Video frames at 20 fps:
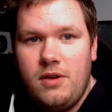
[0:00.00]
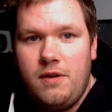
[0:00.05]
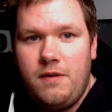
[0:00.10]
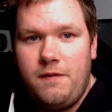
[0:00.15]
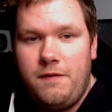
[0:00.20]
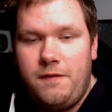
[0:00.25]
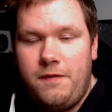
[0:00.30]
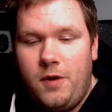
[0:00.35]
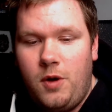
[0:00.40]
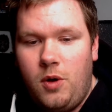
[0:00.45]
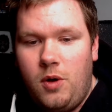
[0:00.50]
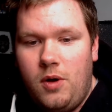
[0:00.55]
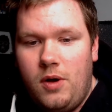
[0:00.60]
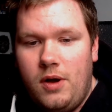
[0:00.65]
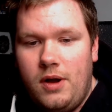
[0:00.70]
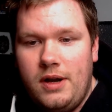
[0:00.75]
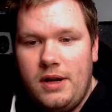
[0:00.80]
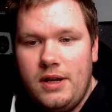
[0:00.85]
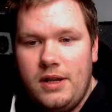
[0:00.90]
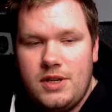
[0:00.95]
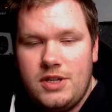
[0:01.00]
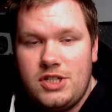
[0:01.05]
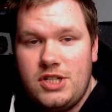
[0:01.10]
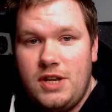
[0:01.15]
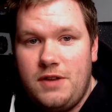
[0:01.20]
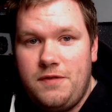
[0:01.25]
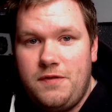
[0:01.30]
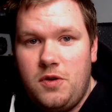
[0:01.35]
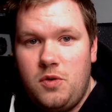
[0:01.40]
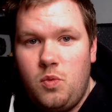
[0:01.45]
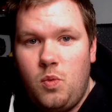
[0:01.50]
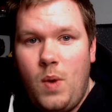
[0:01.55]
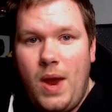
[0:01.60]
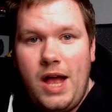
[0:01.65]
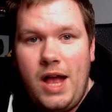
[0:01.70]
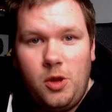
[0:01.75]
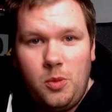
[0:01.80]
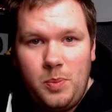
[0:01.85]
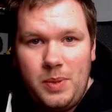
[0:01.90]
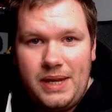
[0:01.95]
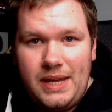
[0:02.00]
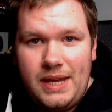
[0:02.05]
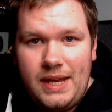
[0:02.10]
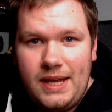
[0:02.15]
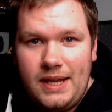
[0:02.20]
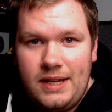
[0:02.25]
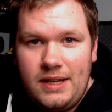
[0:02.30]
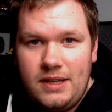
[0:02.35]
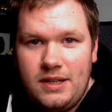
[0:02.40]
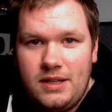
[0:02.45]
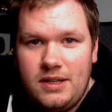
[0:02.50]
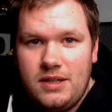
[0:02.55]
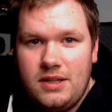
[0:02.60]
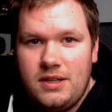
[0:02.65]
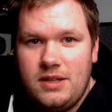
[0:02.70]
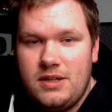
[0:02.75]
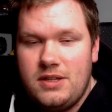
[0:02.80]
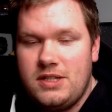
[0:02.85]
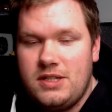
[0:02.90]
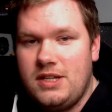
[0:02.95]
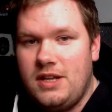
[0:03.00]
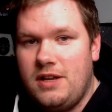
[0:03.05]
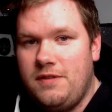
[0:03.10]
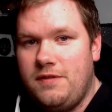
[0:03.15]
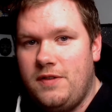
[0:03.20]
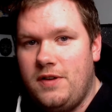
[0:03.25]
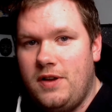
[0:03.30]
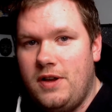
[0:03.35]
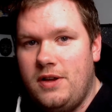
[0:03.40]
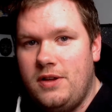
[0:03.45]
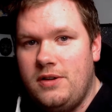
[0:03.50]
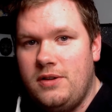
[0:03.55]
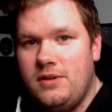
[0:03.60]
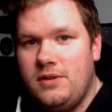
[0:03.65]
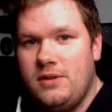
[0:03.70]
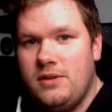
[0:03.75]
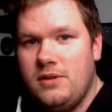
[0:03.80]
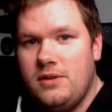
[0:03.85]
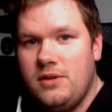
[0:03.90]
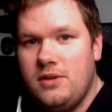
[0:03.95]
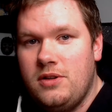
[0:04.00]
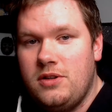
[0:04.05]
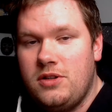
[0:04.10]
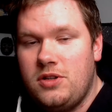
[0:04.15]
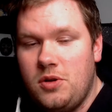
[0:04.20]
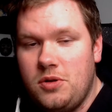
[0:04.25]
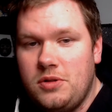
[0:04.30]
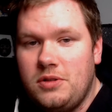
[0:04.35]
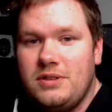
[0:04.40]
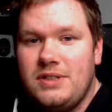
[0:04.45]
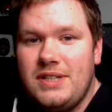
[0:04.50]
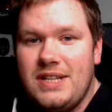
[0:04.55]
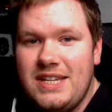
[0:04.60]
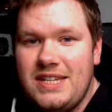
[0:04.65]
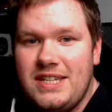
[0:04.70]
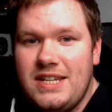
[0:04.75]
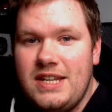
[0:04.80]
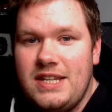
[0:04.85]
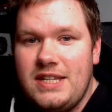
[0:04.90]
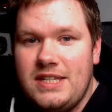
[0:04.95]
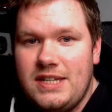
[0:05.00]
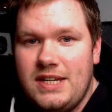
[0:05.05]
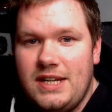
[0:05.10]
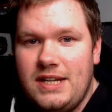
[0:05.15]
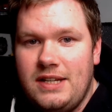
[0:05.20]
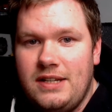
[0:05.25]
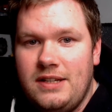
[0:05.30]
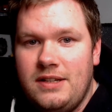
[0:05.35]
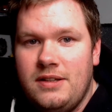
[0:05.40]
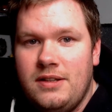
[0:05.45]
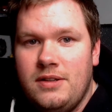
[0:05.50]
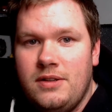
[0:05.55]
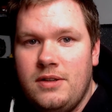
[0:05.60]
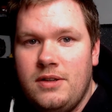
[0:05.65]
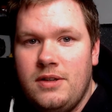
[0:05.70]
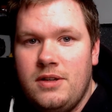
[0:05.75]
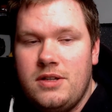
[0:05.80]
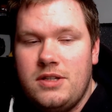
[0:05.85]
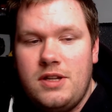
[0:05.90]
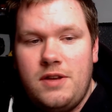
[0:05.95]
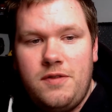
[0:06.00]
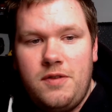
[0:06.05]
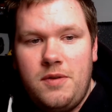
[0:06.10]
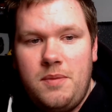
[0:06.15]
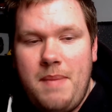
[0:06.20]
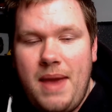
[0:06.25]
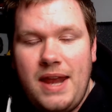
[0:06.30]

for stuff on well-being, stuff on social distancing, stuff on